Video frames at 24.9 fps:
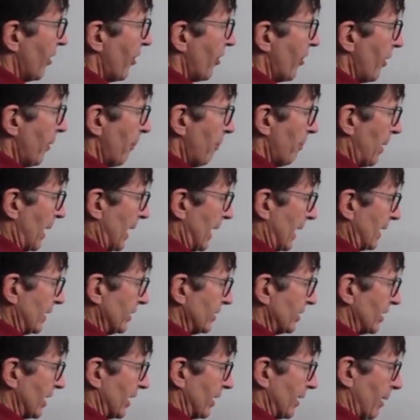the
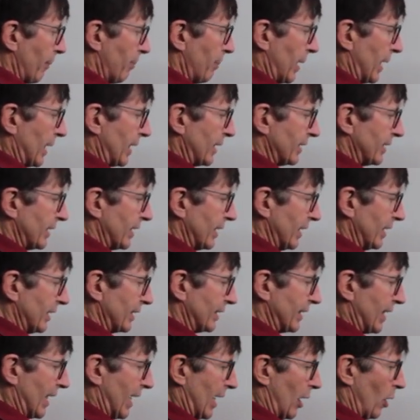base, and the base
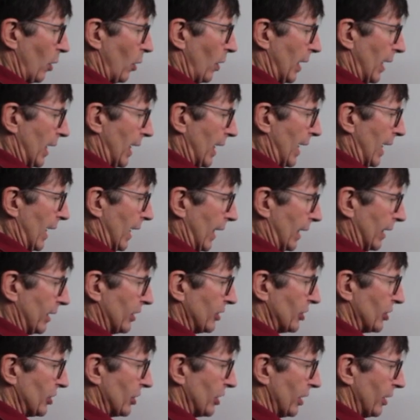is now
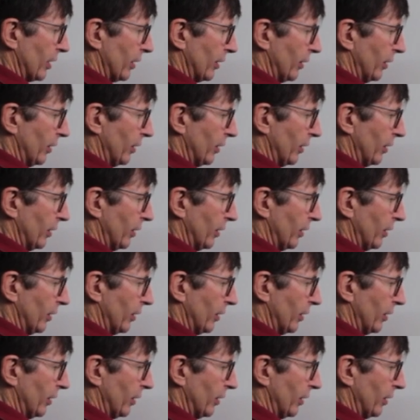x,